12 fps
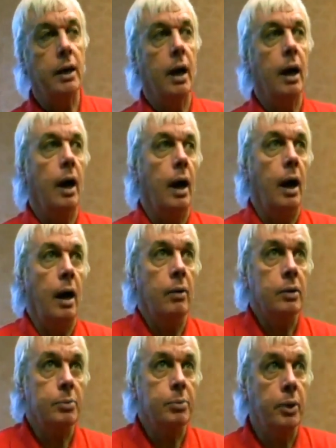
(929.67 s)
And
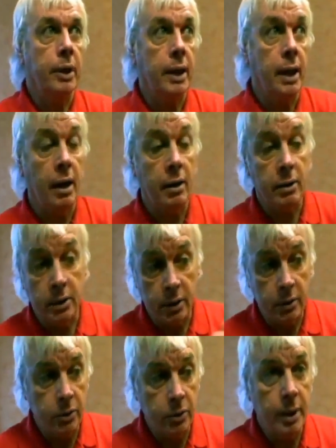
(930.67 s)
I was pointing out,
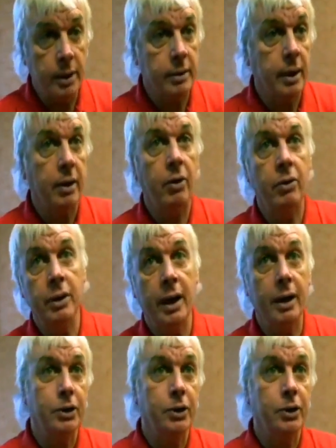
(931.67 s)
you may think, oh yeah,